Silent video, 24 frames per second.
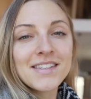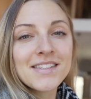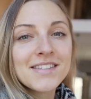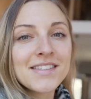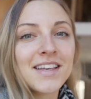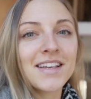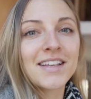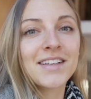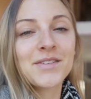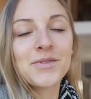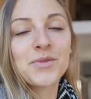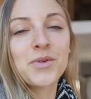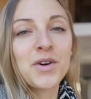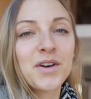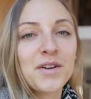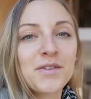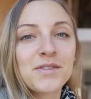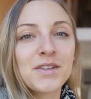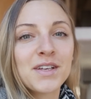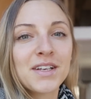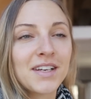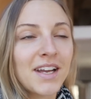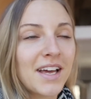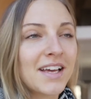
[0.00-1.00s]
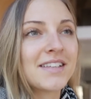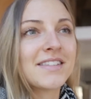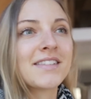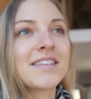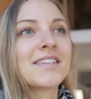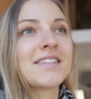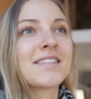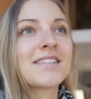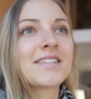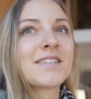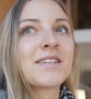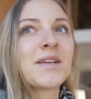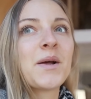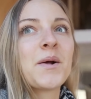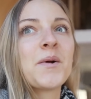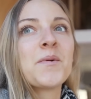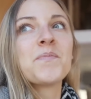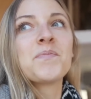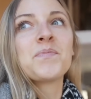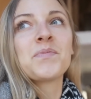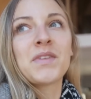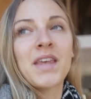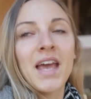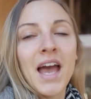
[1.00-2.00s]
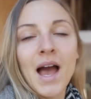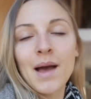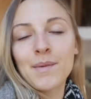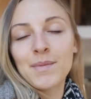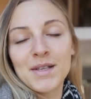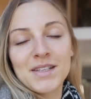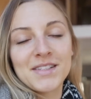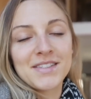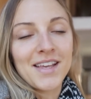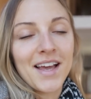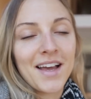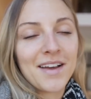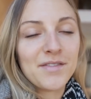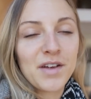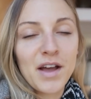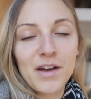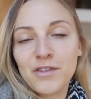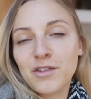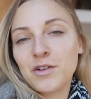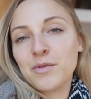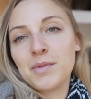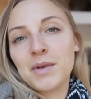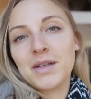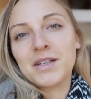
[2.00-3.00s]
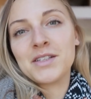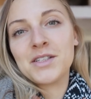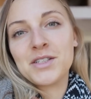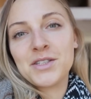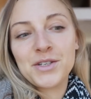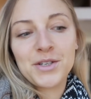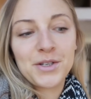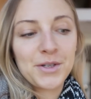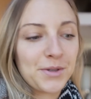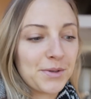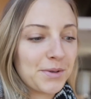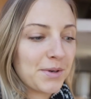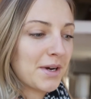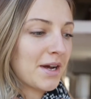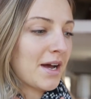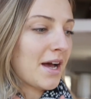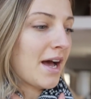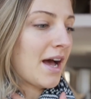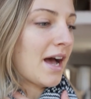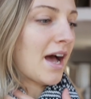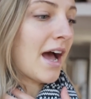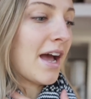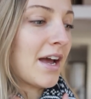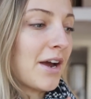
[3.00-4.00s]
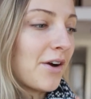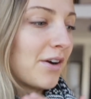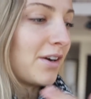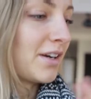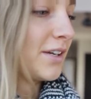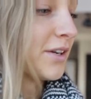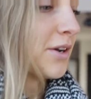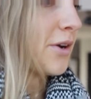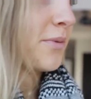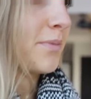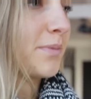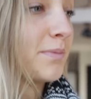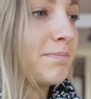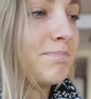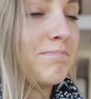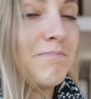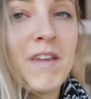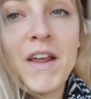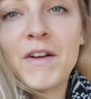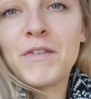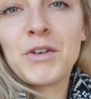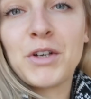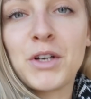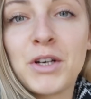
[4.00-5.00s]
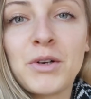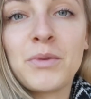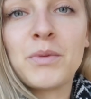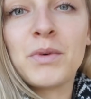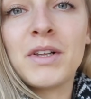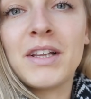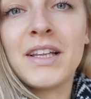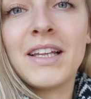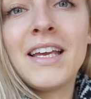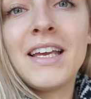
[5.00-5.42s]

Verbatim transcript: is like one of the nicest cabins I've ever been to. I already know I'm never gonna wanna